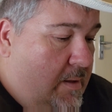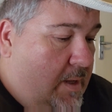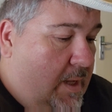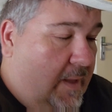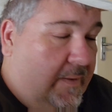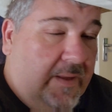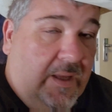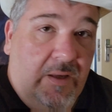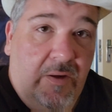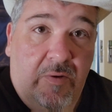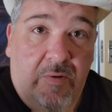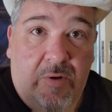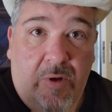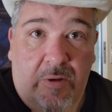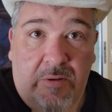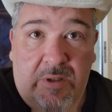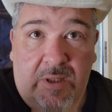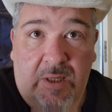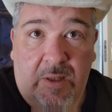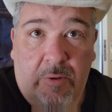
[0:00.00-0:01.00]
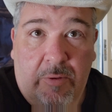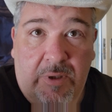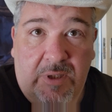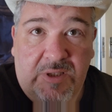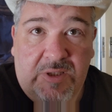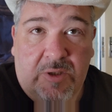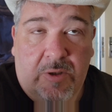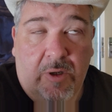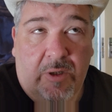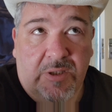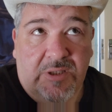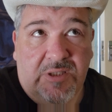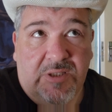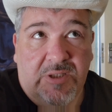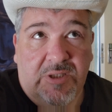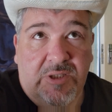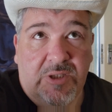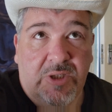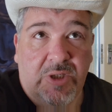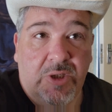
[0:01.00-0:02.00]
And then you've got the lawyer's
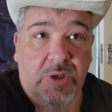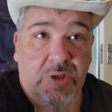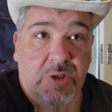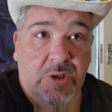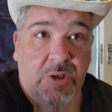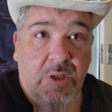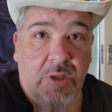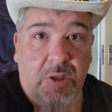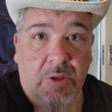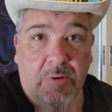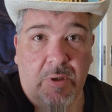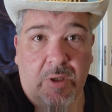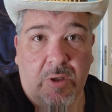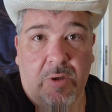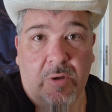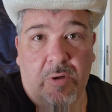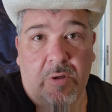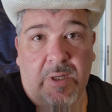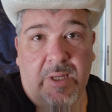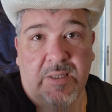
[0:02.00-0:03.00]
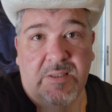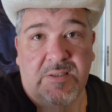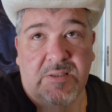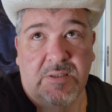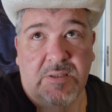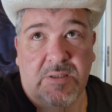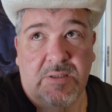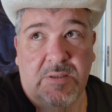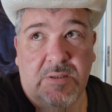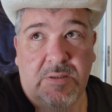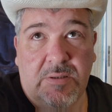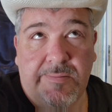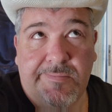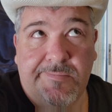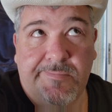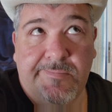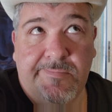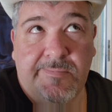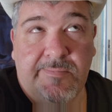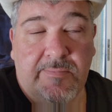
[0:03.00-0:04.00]
costs you incur later.
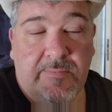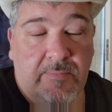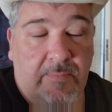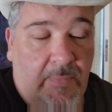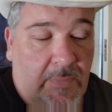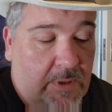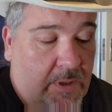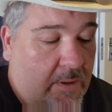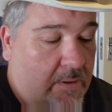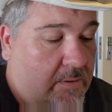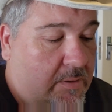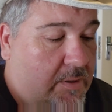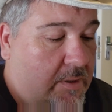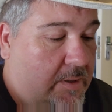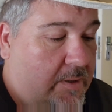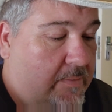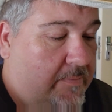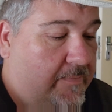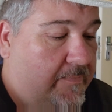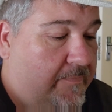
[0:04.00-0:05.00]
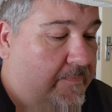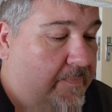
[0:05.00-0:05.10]
Okay.